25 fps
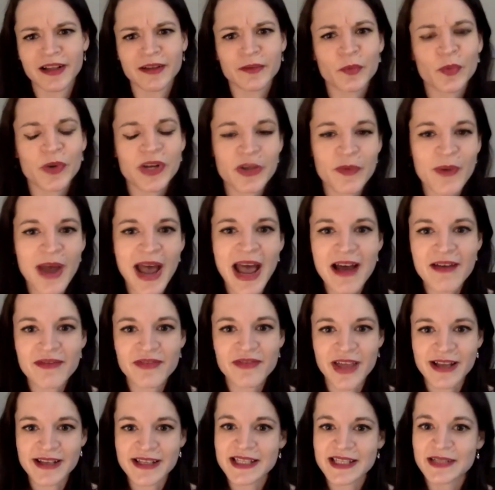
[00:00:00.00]
when you have
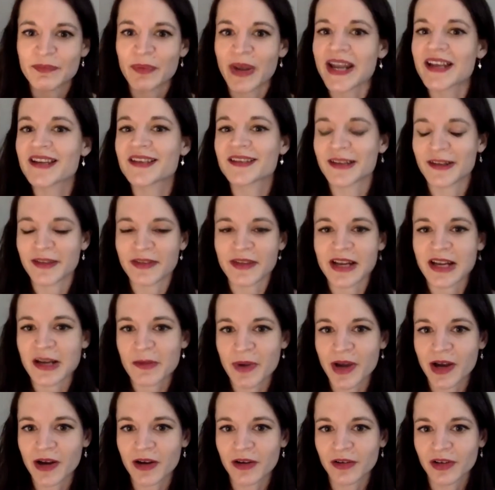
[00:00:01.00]
that space to think
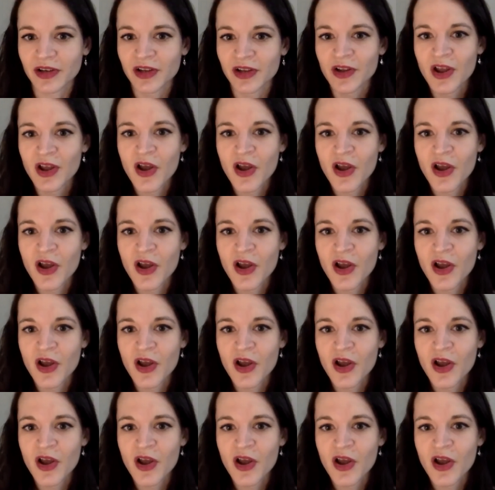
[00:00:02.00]
about